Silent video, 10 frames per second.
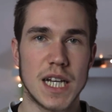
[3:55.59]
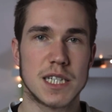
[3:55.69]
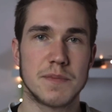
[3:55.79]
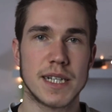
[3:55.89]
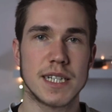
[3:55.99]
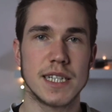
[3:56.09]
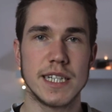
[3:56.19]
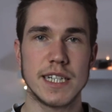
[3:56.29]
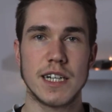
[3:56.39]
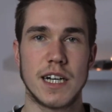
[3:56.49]

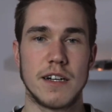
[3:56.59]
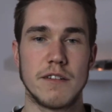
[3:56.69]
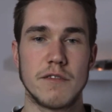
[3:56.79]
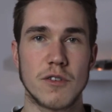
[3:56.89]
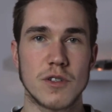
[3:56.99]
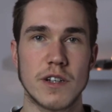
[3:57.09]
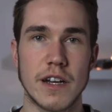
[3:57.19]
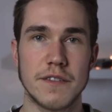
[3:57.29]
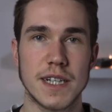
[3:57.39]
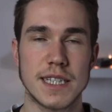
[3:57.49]
especially
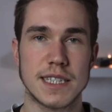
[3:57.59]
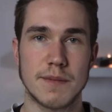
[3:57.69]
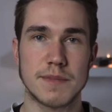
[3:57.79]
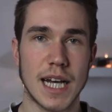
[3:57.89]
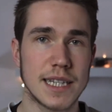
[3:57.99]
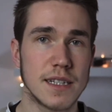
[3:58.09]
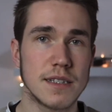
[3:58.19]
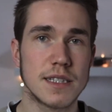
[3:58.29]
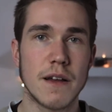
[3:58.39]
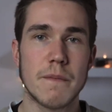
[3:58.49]
photographing in some
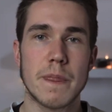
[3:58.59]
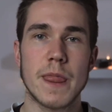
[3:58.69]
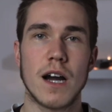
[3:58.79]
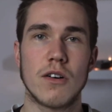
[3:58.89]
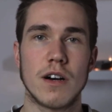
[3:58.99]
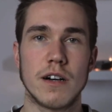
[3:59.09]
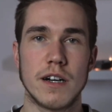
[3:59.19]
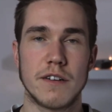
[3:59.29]
tunnels or